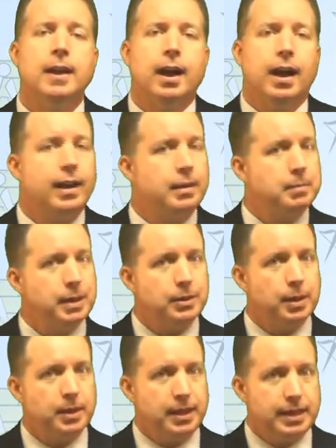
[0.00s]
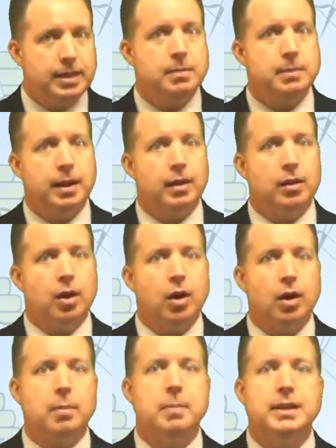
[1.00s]
I admit that the email
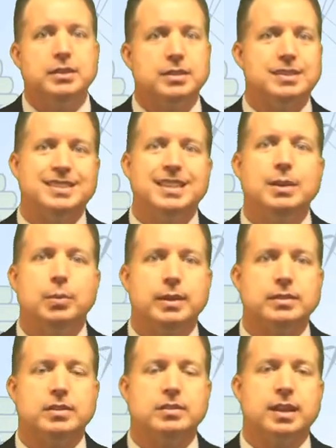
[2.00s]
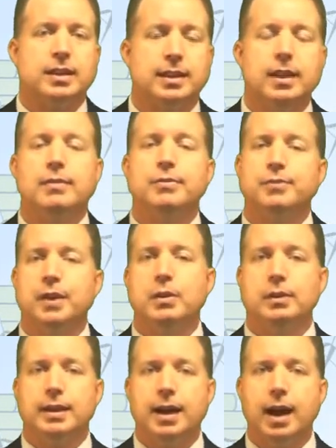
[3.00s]
automation sequences can get
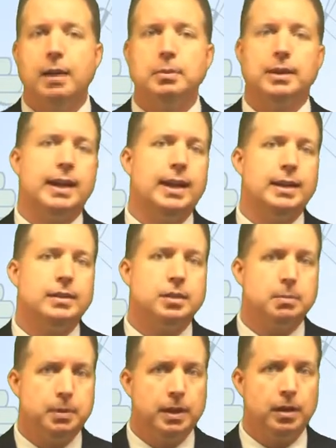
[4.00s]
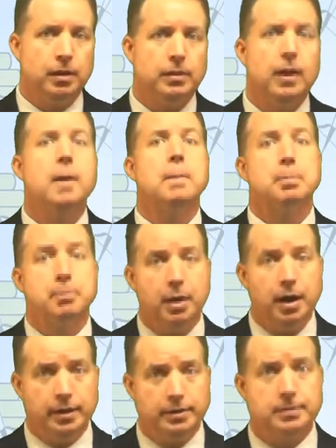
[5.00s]
fairly complicated to build,
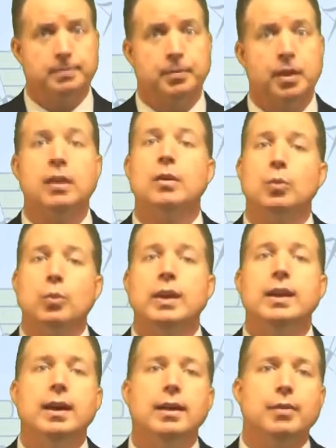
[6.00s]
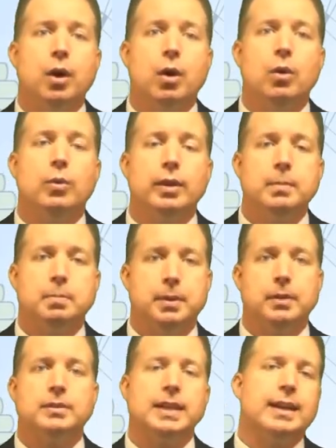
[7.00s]
but we have already
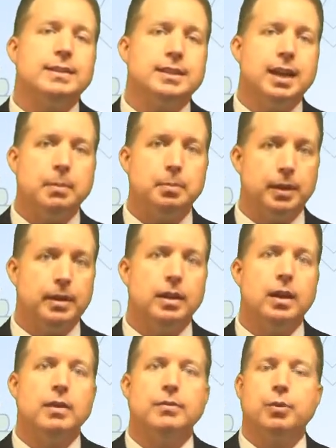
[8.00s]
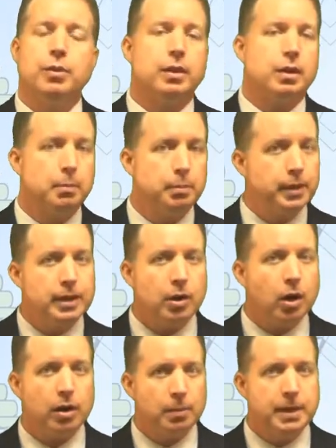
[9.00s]
built a template for the complete
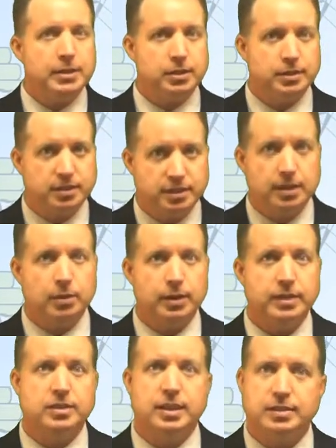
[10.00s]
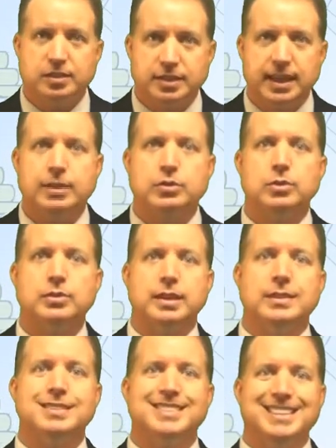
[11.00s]
automation series that schedules
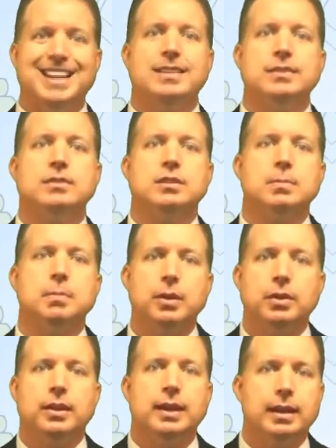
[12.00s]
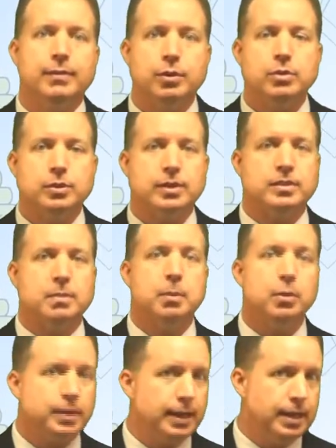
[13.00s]
and sends the monthly anniversaries and
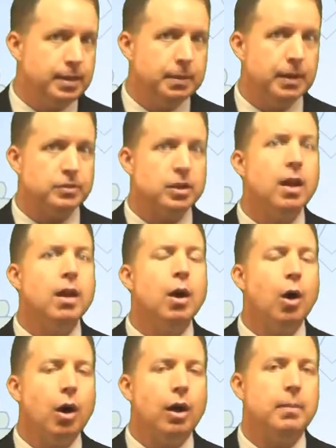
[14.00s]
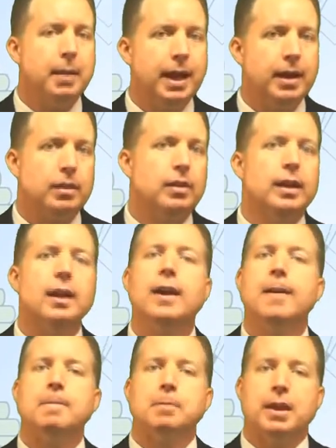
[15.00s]
birthday emails automatically.
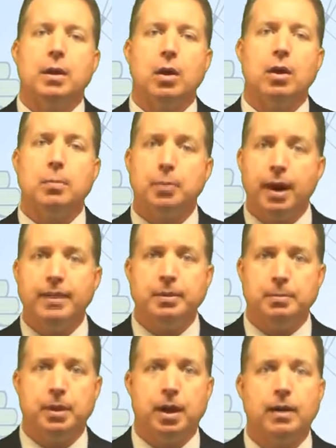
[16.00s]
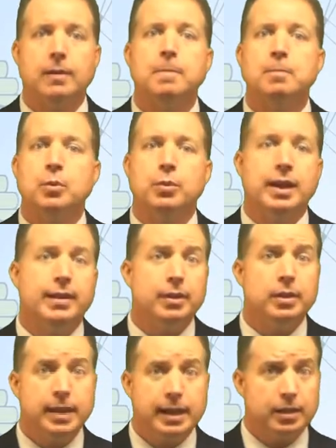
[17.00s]
And on our private blog, we have a
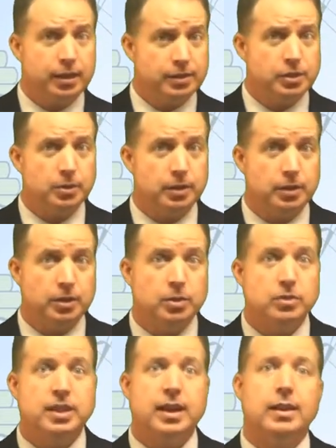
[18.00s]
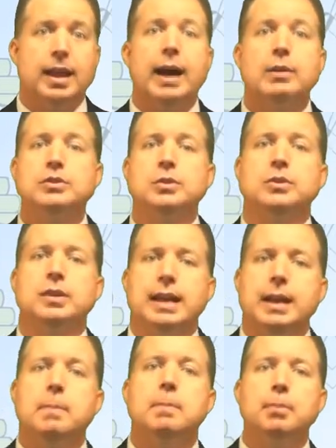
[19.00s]
link that you can use that allows you to
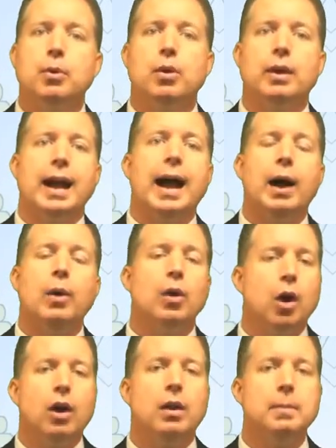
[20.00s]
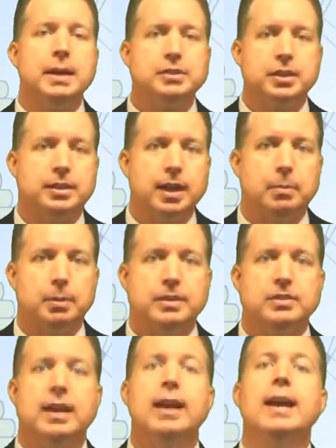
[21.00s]
import our automation
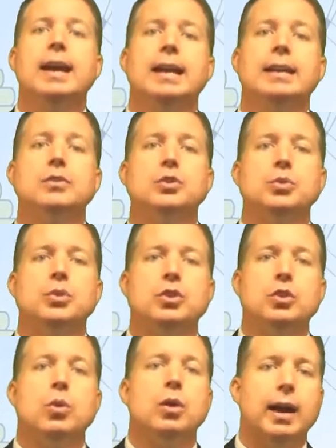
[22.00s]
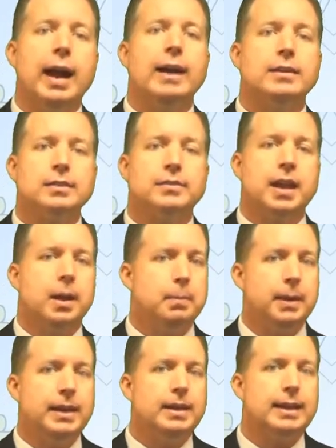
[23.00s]
templates into your Active
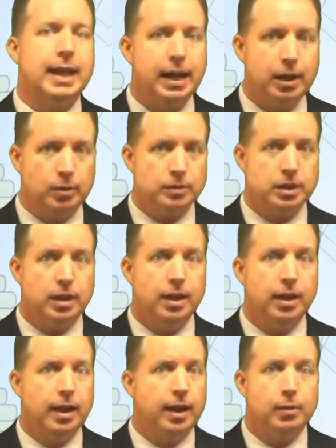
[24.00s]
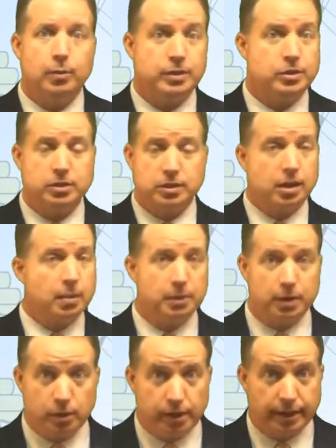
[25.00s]
Campaign account, and with just a couple
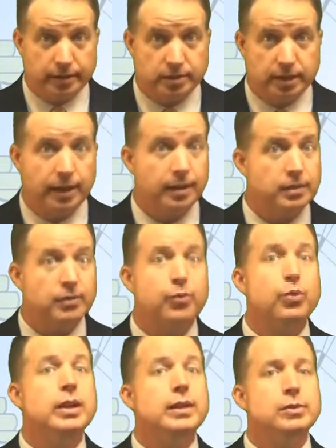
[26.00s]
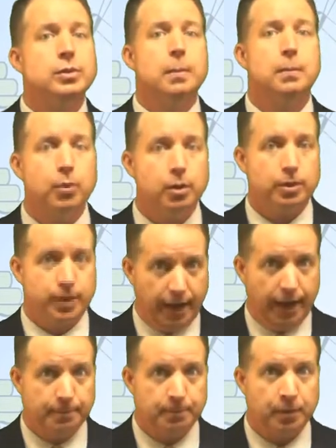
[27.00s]
of clicks, and it's free to import that.